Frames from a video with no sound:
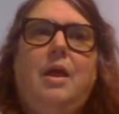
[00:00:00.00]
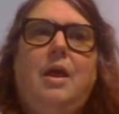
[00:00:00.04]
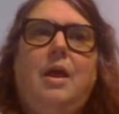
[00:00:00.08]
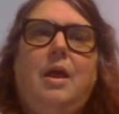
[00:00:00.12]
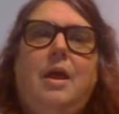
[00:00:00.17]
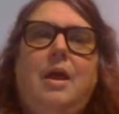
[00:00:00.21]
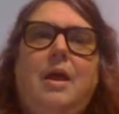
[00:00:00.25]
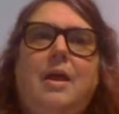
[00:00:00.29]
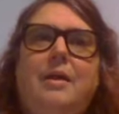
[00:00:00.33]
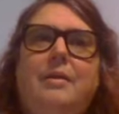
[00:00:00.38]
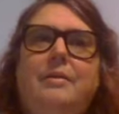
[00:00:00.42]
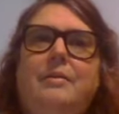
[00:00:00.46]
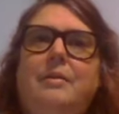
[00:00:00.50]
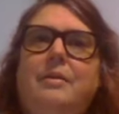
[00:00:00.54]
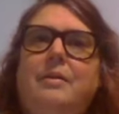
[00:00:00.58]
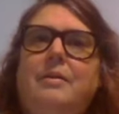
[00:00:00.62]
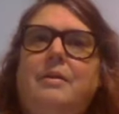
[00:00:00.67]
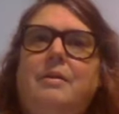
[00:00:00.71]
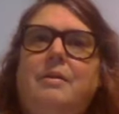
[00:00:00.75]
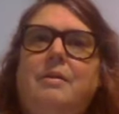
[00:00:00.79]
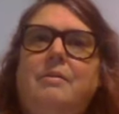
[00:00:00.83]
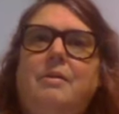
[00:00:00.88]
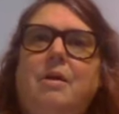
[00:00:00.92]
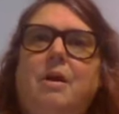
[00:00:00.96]
And
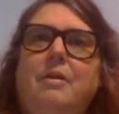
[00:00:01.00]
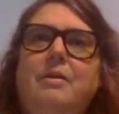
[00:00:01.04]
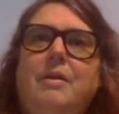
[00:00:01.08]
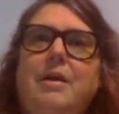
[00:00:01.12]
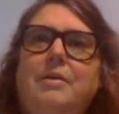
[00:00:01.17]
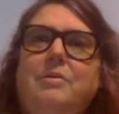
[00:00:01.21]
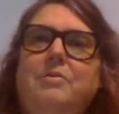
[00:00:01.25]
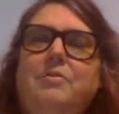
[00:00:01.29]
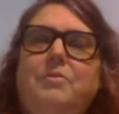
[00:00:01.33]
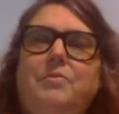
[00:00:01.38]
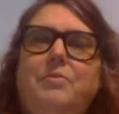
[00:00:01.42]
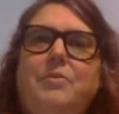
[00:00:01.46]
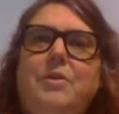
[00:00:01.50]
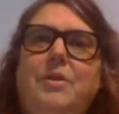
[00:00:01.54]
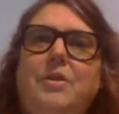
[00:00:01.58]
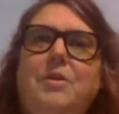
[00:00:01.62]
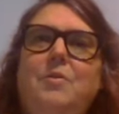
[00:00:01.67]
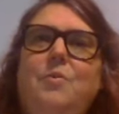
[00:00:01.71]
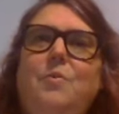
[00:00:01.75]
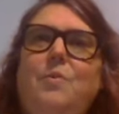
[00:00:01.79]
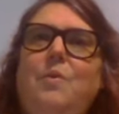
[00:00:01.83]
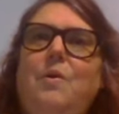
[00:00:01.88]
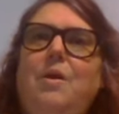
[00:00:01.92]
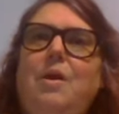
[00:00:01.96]
in our next
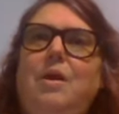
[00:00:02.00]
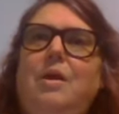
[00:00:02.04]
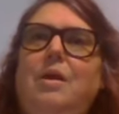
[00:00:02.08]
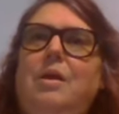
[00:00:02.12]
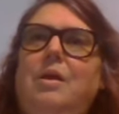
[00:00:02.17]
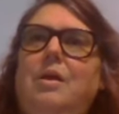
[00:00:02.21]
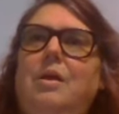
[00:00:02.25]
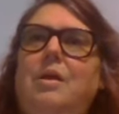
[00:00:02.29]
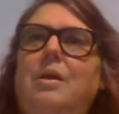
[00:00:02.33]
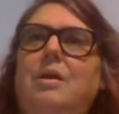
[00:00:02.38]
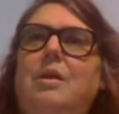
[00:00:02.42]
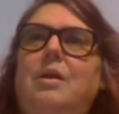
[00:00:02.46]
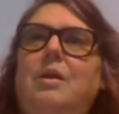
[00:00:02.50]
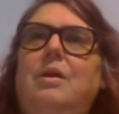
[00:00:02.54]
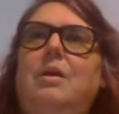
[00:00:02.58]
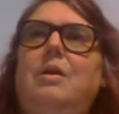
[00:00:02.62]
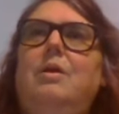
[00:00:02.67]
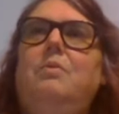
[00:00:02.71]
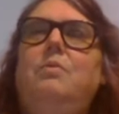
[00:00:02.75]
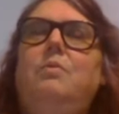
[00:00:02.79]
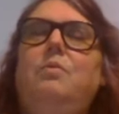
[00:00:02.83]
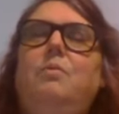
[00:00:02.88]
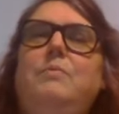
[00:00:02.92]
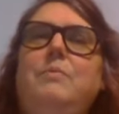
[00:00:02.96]
video,
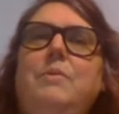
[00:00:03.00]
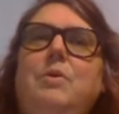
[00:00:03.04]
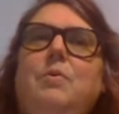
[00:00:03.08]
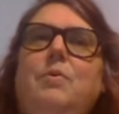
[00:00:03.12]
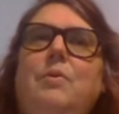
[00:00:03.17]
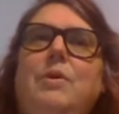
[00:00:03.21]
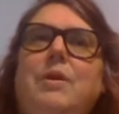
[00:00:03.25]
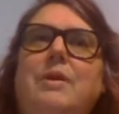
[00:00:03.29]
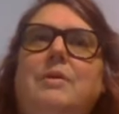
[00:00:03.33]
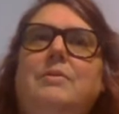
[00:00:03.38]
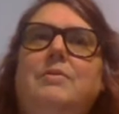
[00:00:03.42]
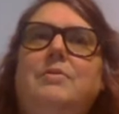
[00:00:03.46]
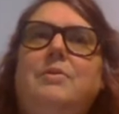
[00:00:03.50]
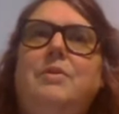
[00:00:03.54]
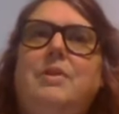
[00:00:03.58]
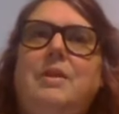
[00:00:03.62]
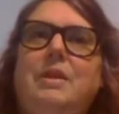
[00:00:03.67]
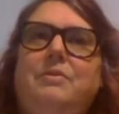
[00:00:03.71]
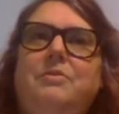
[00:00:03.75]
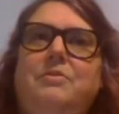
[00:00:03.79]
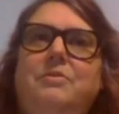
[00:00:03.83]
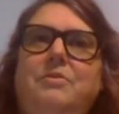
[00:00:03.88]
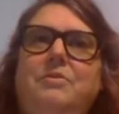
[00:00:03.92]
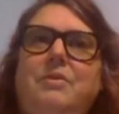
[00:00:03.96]
we'll be going into the
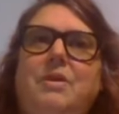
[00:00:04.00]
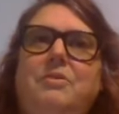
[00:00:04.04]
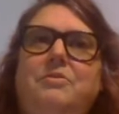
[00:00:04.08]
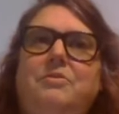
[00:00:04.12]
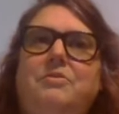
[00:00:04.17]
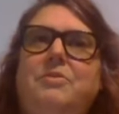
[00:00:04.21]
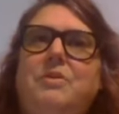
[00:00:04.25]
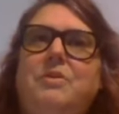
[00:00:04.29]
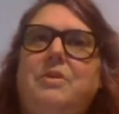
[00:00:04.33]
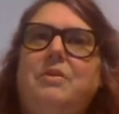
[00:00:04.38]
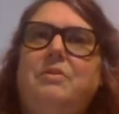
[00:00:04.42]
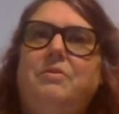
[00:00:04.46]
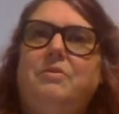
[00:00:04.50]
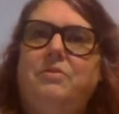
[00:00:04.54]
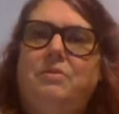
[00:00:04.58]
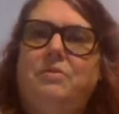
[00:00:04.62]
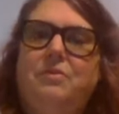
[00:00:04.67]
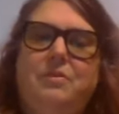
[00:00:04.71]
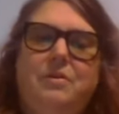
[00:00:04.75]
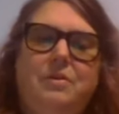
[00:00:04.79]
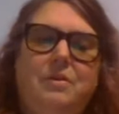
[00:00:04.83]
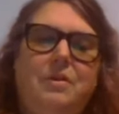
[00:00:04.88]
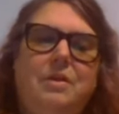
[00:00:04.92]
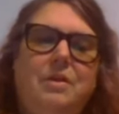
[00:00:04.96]
next stage of things.
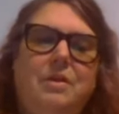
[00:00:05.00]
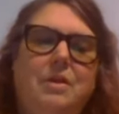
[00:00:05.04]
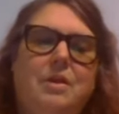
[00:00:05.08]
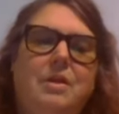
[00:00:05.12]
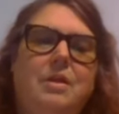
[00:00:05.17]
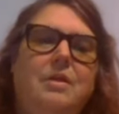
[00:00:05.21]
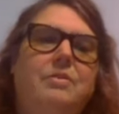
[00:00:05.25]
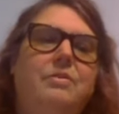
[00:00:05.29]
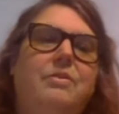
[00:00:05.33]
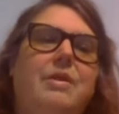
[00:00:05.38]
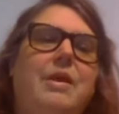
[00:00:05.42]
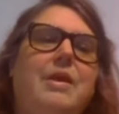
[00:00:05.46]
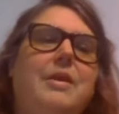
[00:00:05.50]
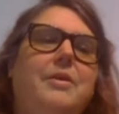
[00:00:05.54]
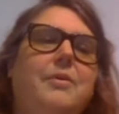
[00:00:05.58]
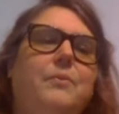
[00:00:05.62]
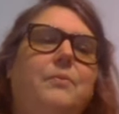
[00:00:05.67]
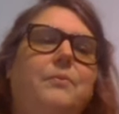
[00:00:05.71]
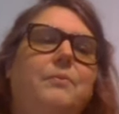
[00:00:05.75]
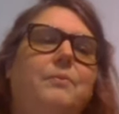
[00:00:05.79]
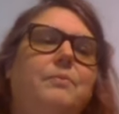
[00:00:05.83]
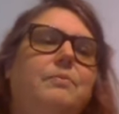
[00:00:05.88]
Thank you.